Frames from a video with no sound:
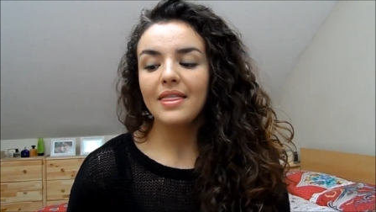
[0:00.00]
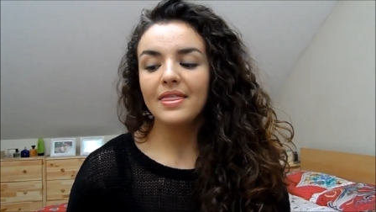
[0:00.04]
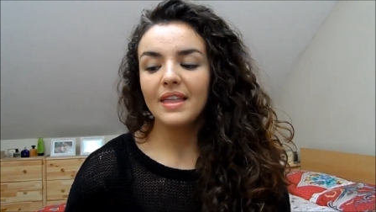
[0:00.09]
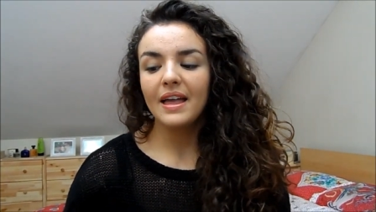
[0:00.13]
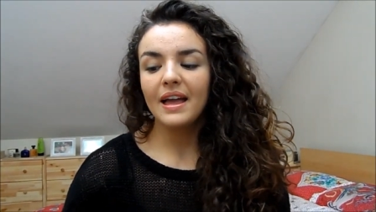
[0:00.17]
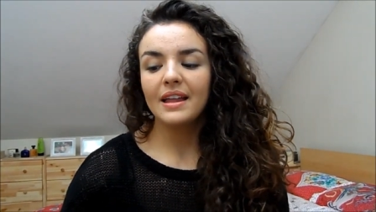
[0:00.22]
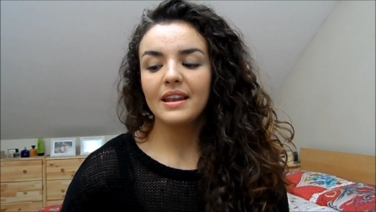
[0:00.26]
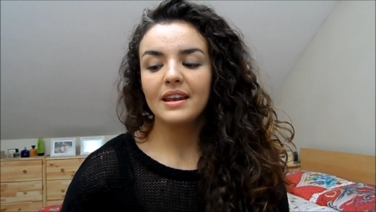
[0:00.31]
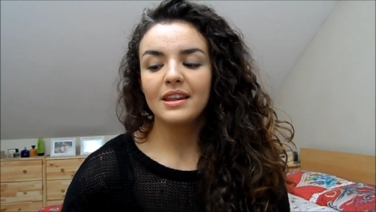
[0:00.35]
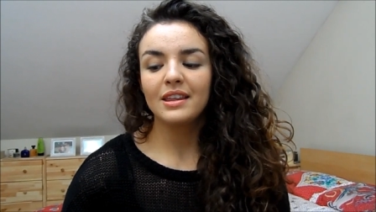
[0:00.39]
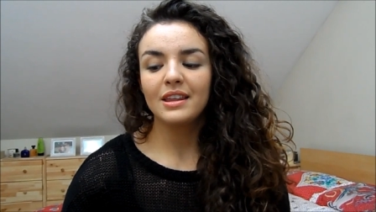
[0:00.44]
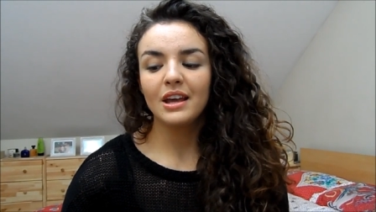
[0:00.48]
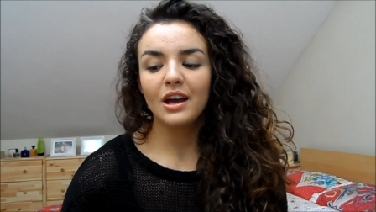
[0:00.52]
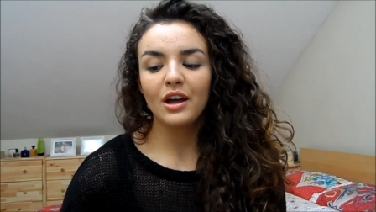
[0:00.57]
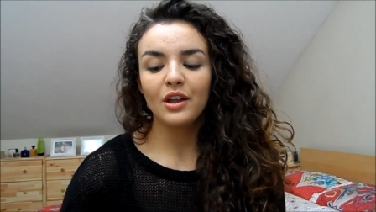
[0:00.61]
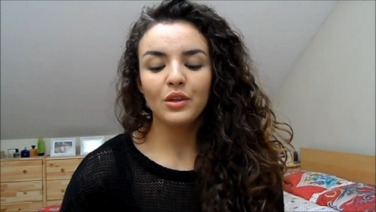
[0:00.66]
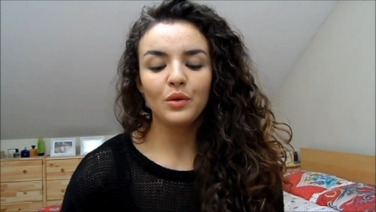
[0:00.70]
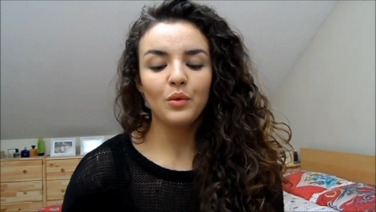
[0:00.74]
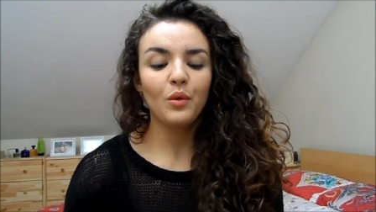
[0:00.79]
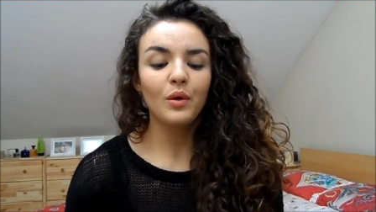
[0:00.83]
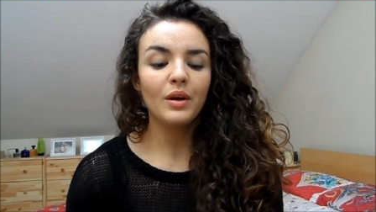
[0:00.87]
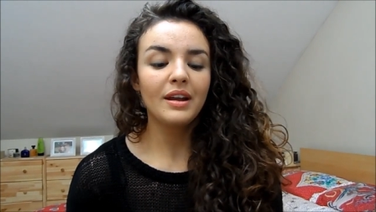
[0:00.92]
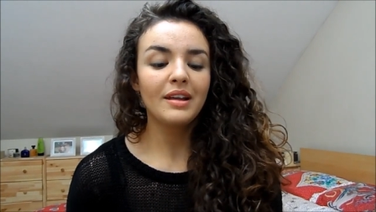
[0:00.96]
And then the
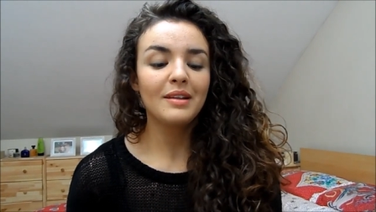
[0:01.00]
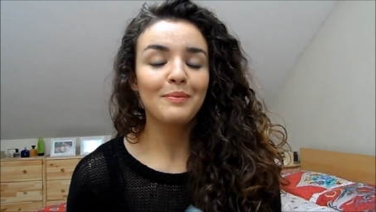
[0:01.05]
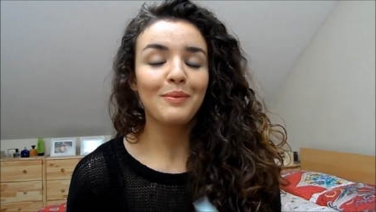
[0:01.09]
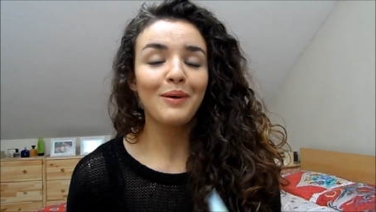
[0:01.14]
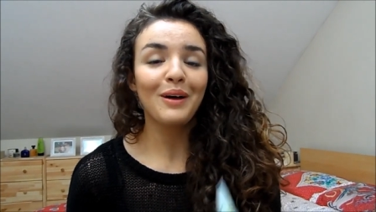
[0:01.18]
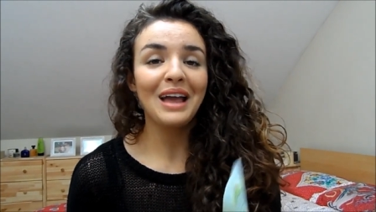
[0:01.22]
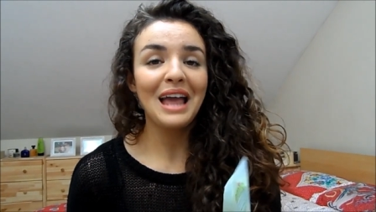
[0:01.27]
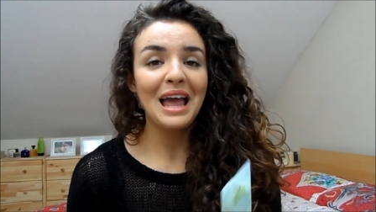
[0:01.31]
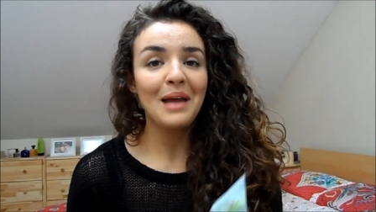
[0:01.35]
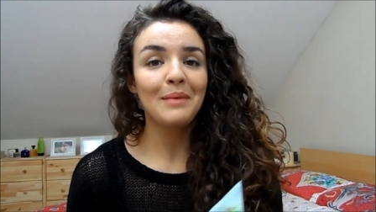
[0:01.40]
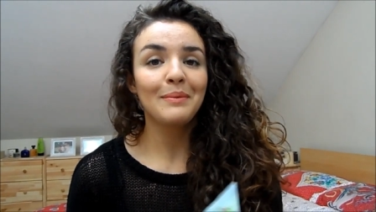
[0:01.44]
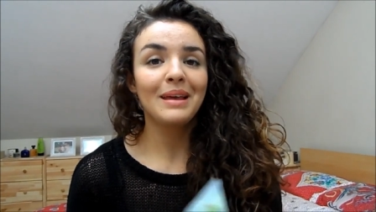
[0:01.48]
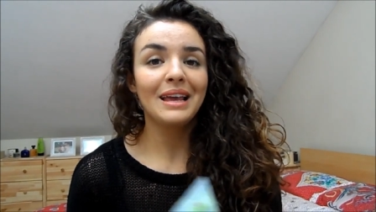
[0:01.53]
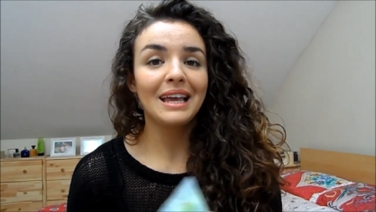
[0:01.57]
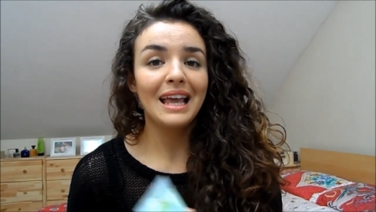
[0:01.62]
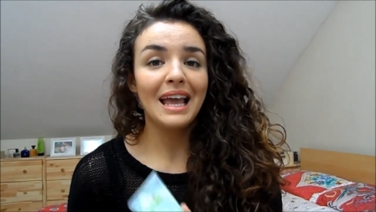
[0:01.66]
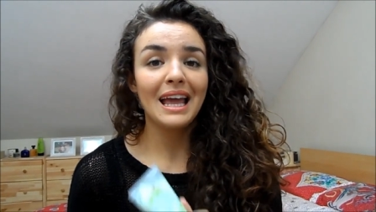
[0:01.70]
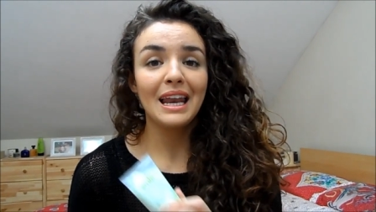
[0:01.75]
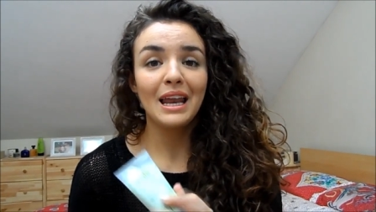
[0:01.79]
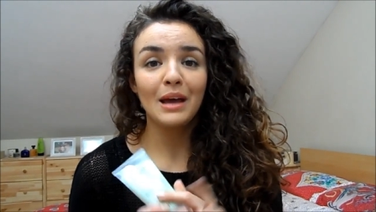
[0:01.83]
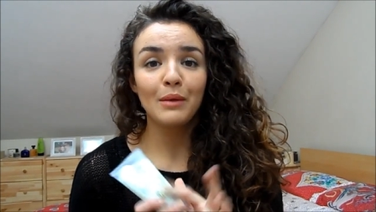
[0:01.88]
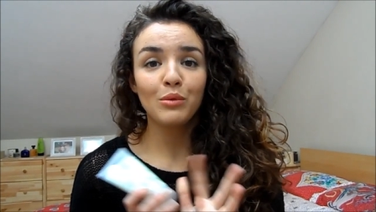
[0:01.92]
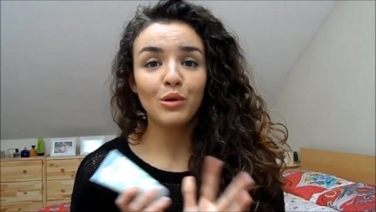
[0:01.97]
other one is by Amie
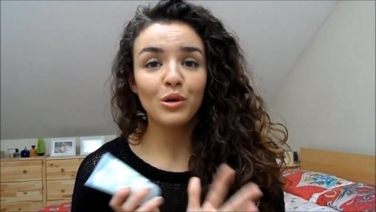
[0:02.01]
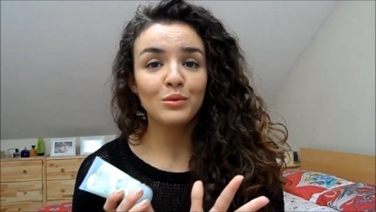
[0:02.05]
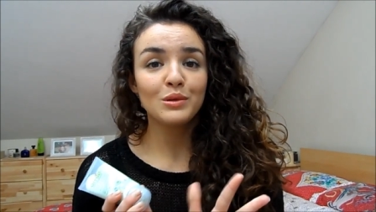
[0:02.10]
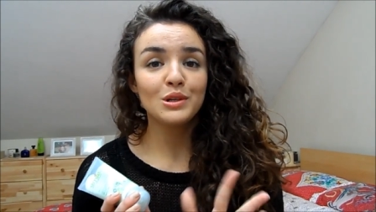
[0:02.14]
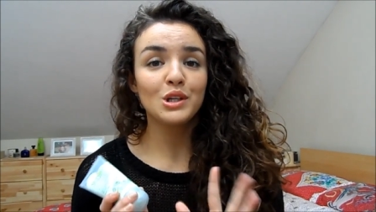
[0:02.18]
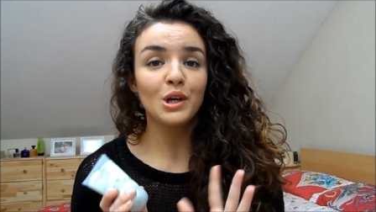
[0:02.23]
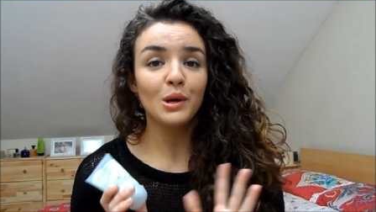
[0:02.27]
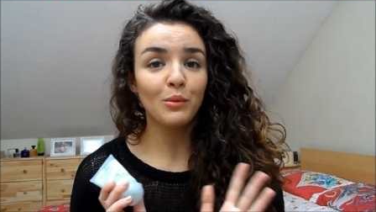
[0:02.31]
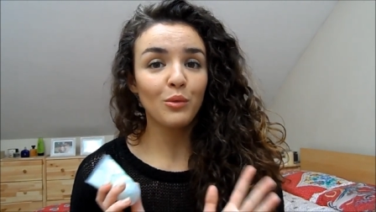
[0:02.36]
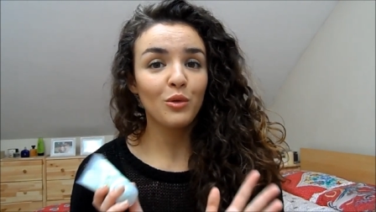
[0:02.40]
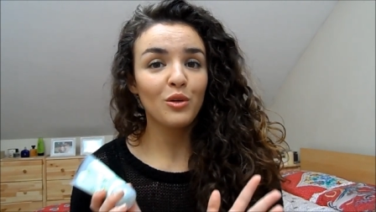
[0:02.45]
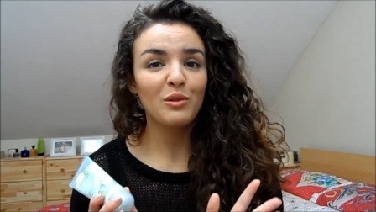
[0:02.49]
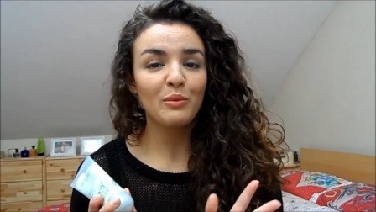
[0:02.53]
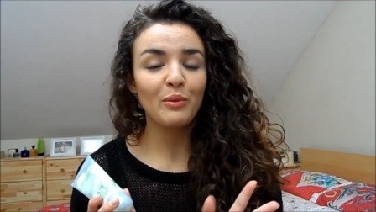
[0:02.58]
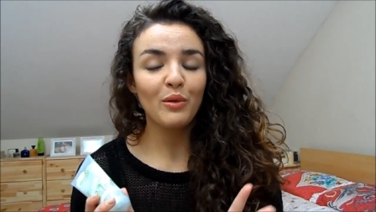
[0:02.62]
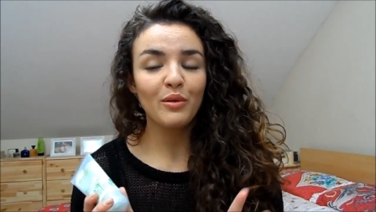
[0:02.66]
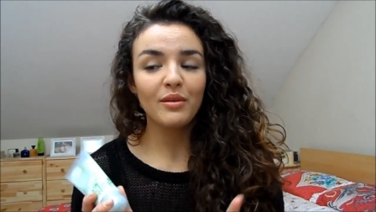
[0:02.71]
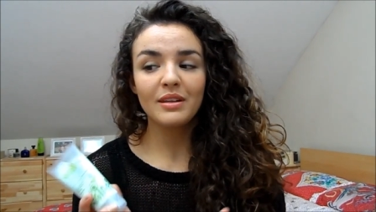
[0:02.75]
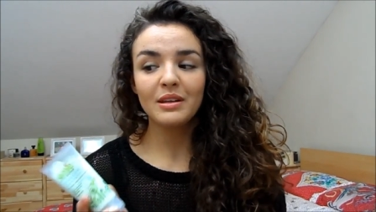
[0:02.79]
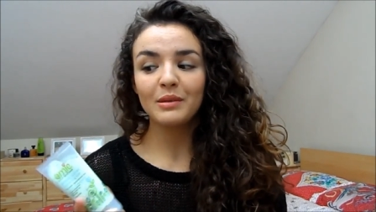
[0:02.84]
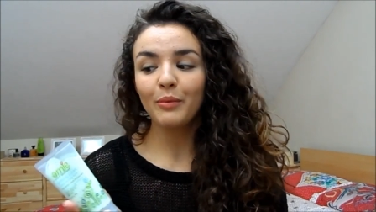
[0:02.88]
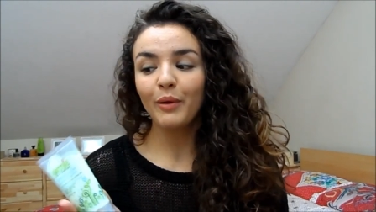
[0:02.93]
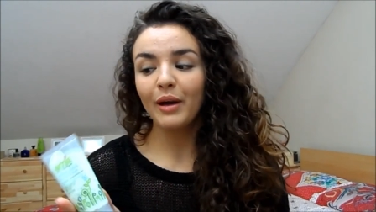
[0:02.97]
again. I promise you I'm not
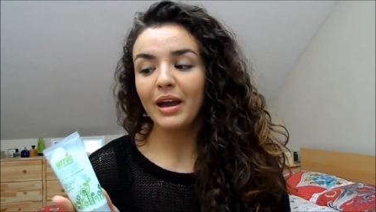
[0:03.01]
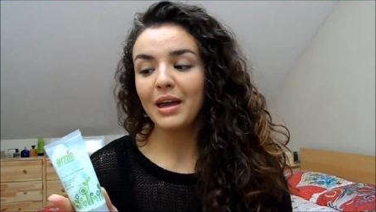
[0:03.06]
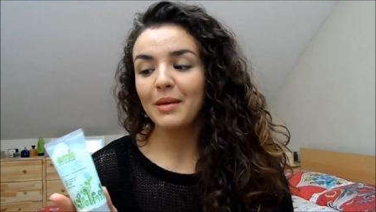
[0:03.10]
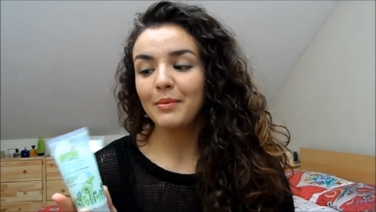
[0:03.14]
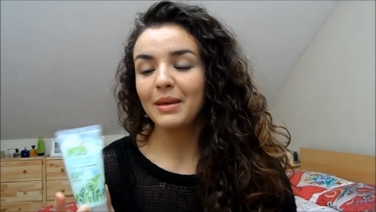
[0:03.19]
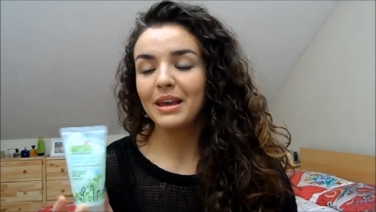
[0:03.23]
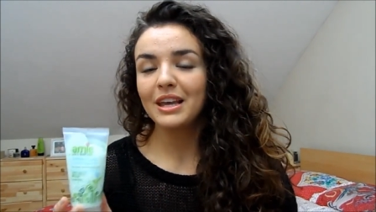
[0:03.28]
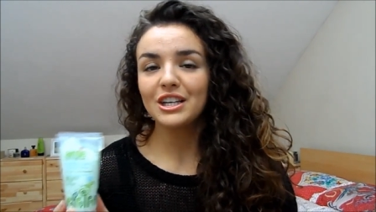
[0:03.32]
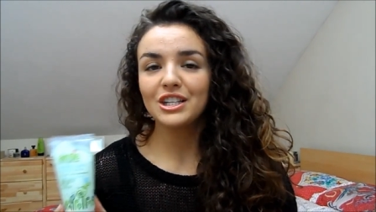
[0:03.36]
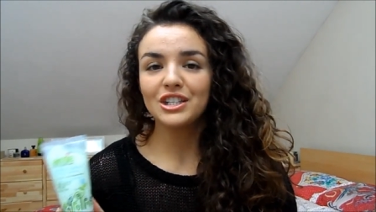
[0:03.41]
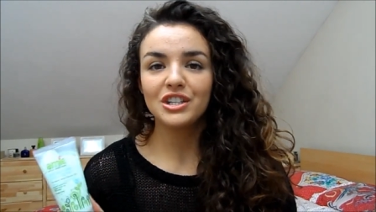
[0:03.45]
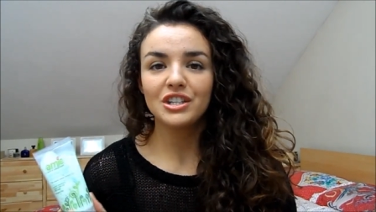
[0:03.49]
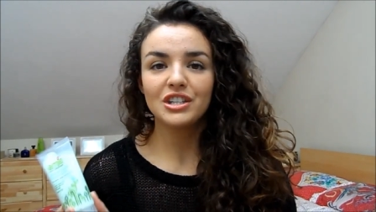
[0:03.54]
sponsored by Amie.